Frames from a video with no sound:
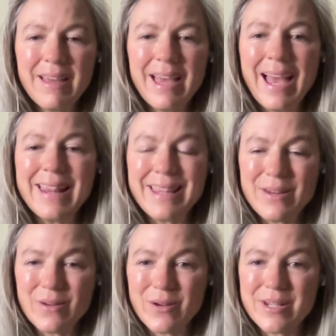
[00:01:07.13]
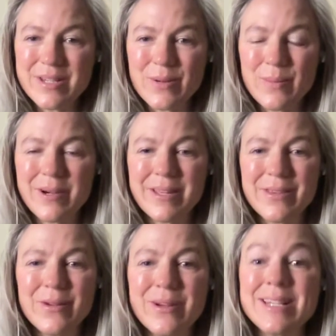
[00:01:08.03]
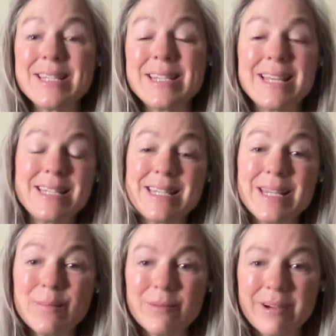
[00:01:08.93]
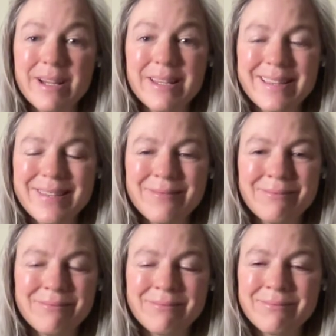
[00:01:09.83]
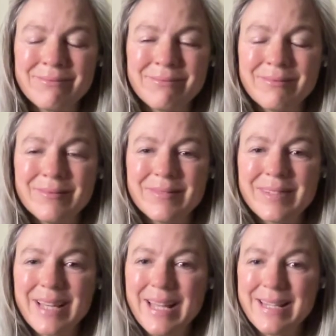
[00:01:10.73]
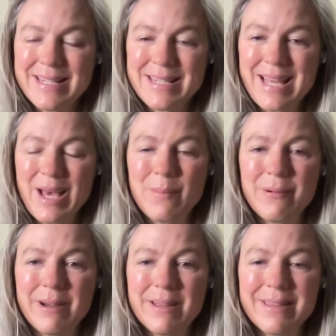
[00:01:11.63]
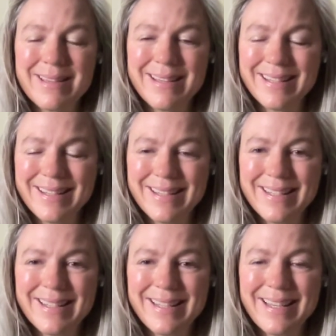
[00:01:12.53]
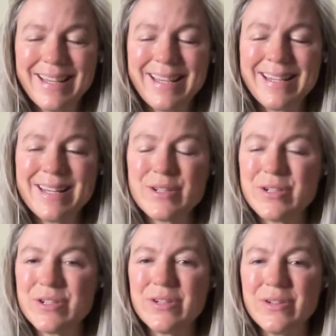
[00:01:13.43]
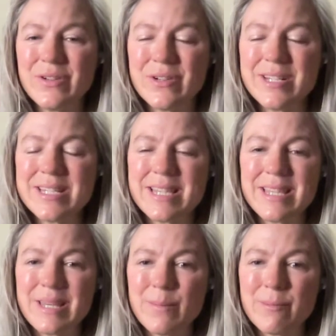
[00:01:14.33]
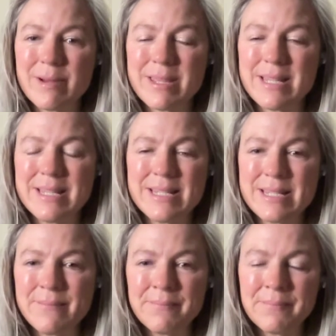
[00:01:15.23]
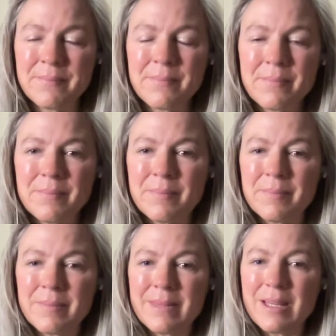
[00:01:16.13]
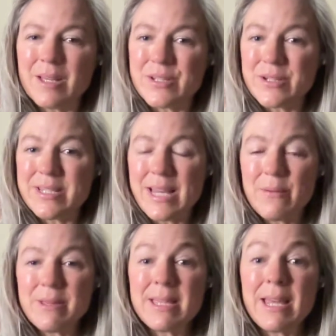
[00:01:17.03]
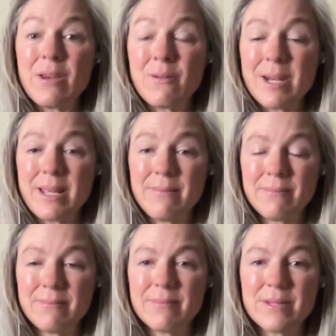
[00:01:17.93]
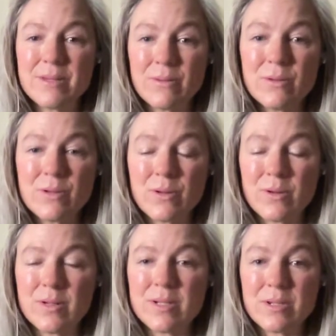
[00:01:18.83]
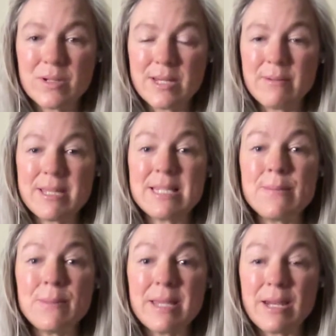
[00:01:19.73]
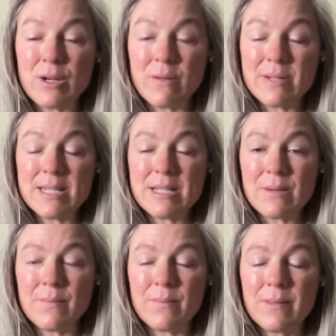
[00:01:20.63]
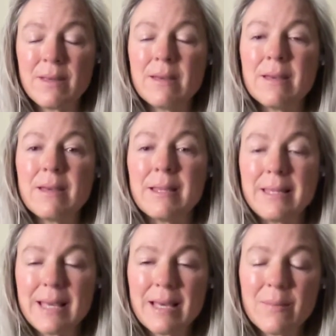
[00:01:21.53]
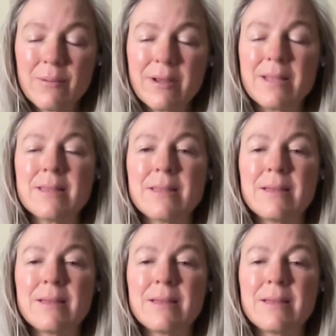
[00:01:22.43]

And then notice your breath. Notice that there's an in-breath and there's an out-breath. And as you do, notice that the in-breath is associated with getting ready. It's also associated with the sympathetic nervous system. And the out-breath